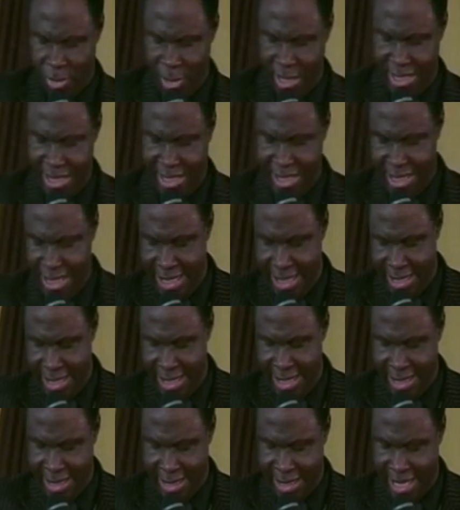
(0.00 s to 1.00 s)
20, it says,
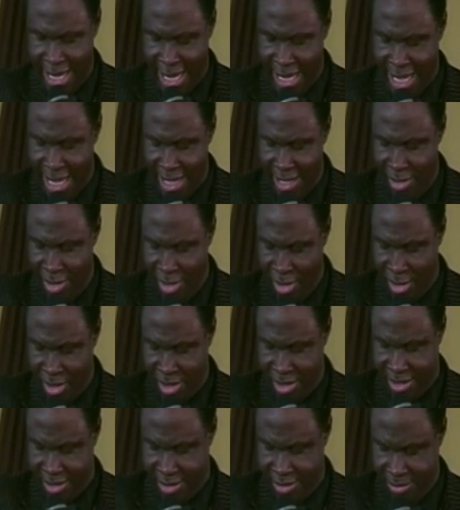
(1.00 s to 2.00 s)
He staggered
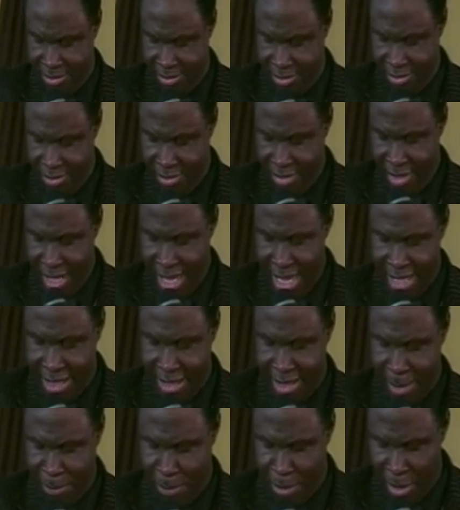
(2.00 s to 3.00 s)
not
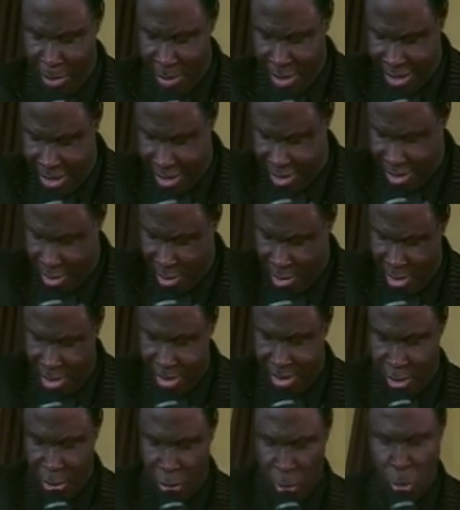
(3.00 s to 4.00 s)
at the promises of
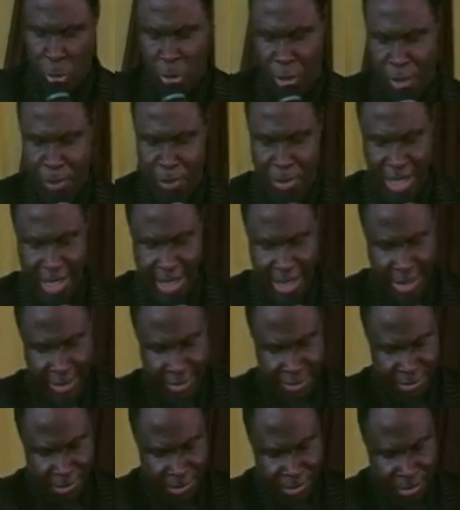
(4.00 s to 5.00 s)
God through
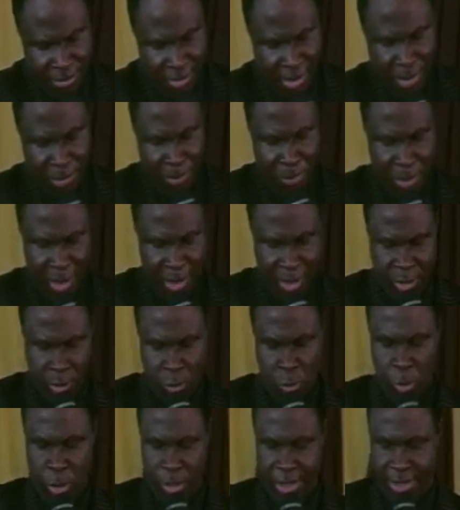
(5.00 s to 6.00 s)
unbelief, but
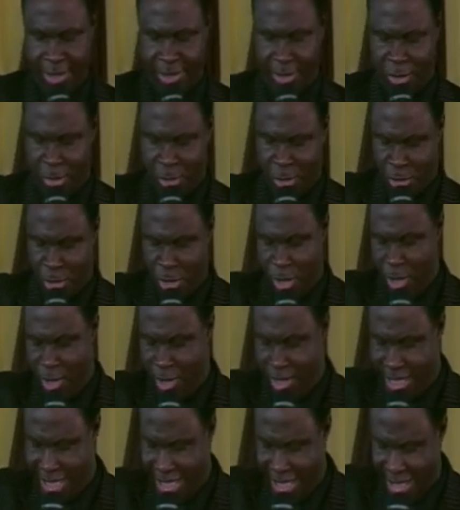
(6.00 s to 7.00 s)
was
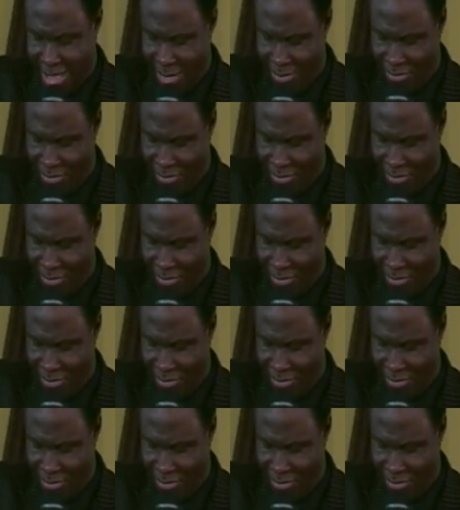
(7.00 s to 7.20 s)
strong in